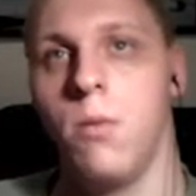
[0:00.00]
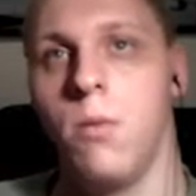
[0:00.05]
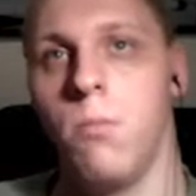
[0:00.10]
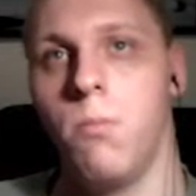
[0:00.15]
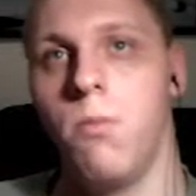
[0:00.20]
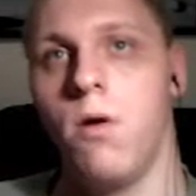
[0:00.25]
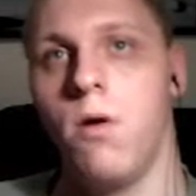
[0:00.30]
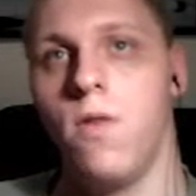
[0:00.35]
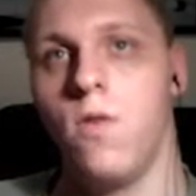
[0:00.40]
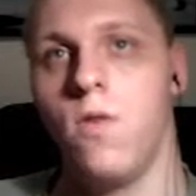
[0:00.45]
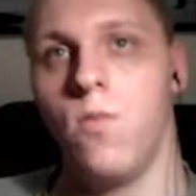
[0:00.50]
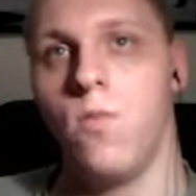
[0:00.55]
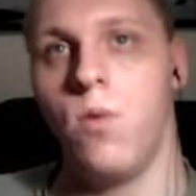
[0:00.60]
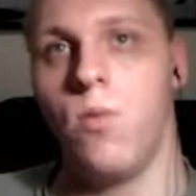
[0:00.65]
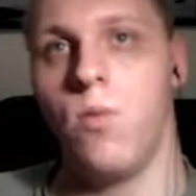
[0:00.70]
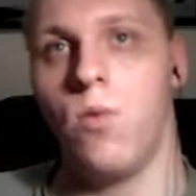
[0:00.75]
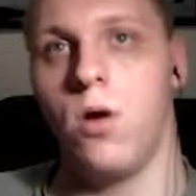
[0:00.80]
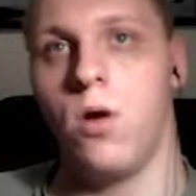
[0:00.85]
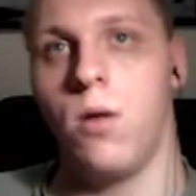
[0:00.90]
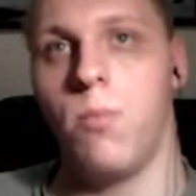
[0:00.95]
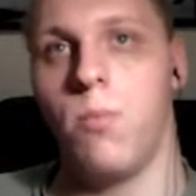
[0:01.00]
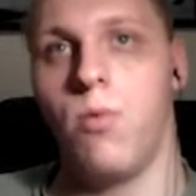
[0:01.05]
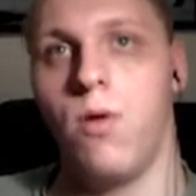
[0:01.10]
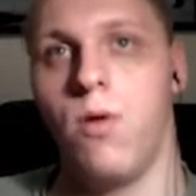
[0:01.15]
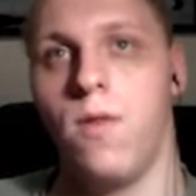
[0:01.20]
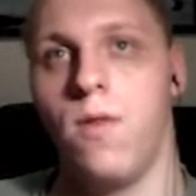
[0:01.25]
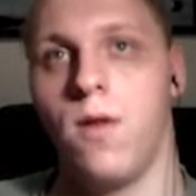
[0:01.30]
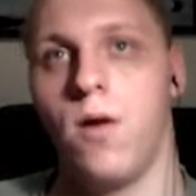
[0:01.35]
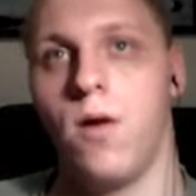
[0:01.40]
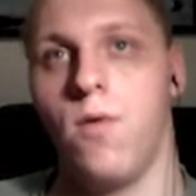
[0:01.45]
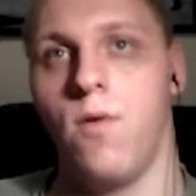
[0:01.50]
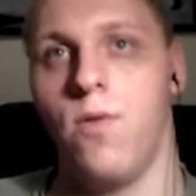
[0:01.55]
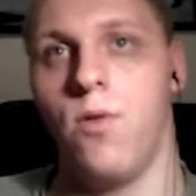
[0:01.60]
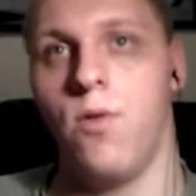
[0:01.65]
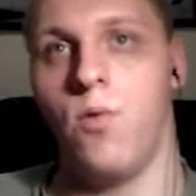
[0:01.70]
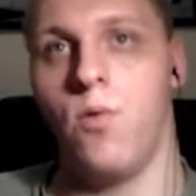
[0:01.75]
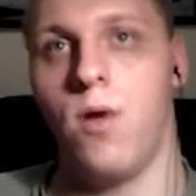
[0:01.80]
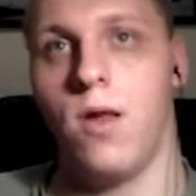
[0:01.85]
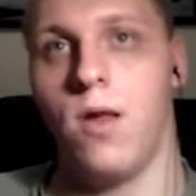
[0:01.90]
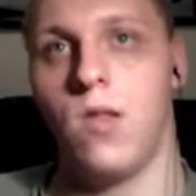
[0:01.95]
but we want to print out the
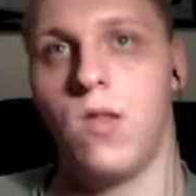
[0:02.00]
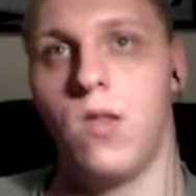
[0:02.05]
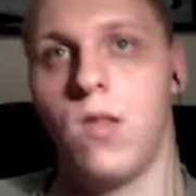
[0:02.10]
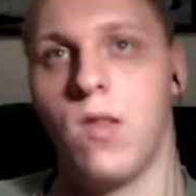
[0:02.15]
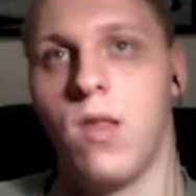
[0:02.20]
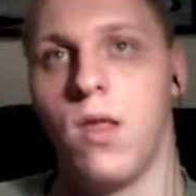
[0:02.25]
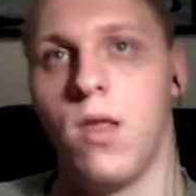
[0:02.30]
rest.